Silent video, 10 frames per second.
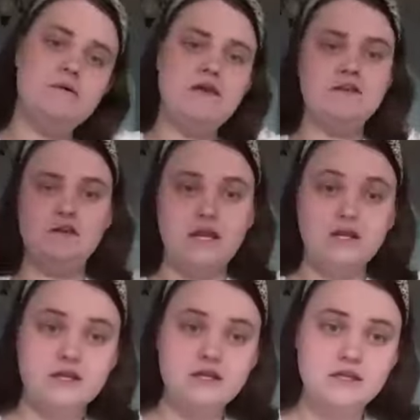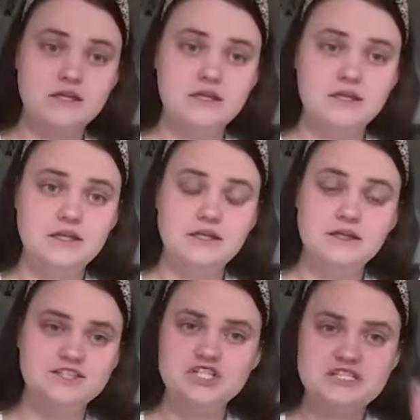and they're like
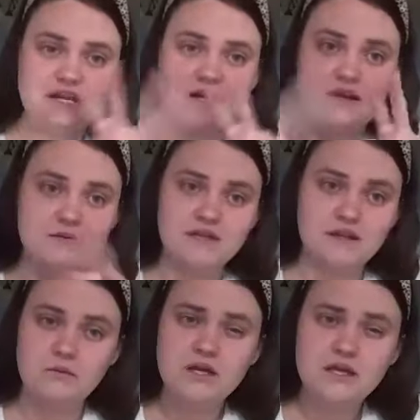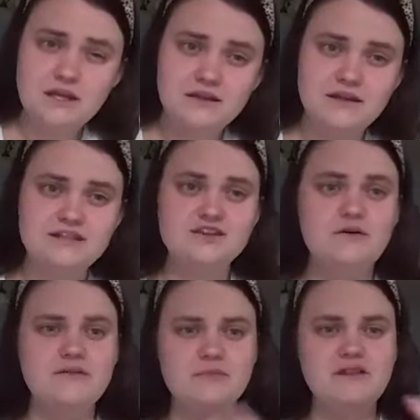just staring at me, like, what? And
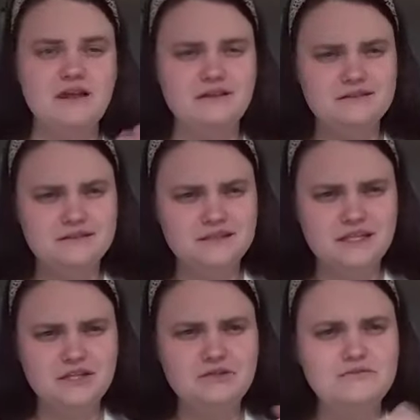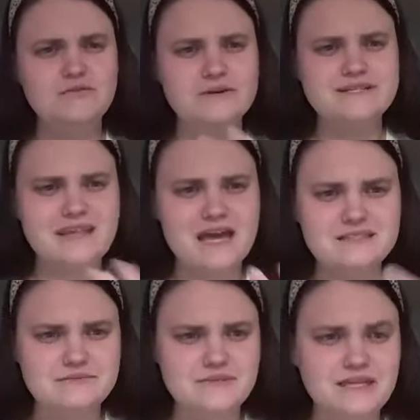so they'll be like, Can you voice
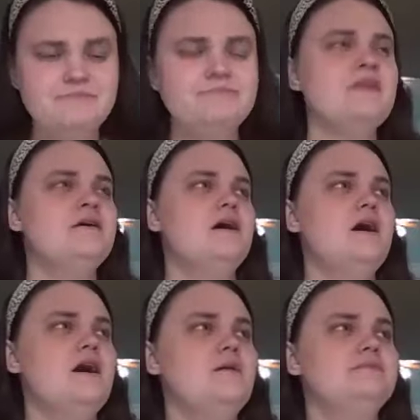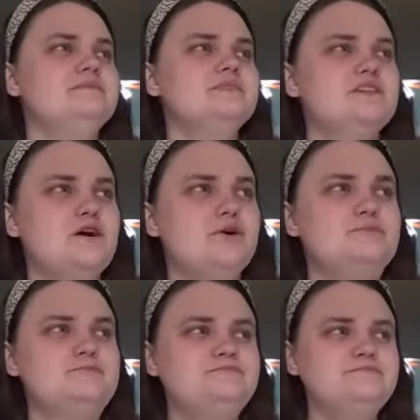that to me? Um, and
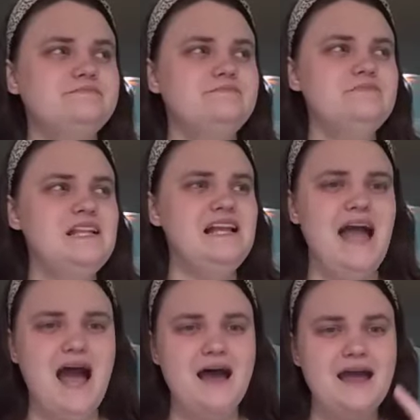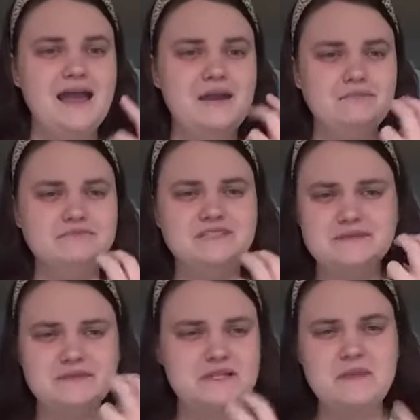so I
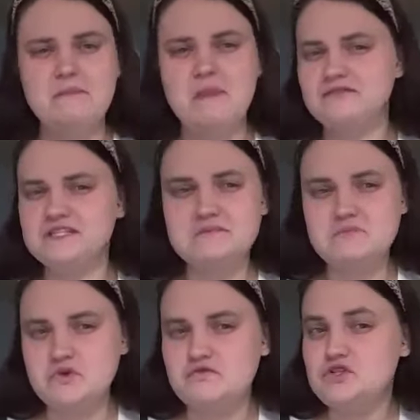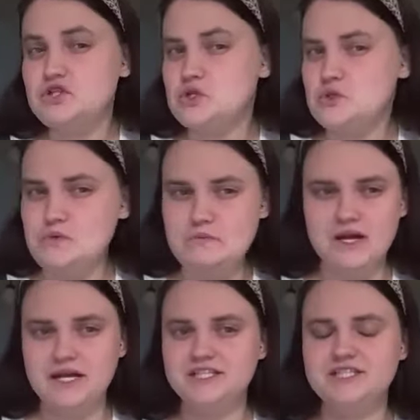typically my mouth doesn't move too
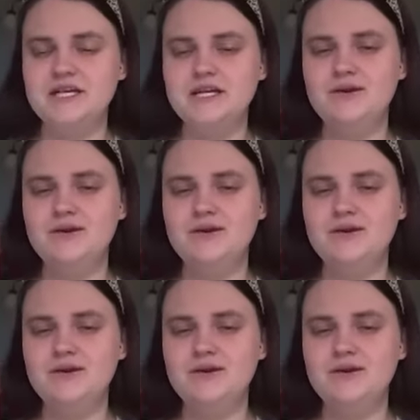much.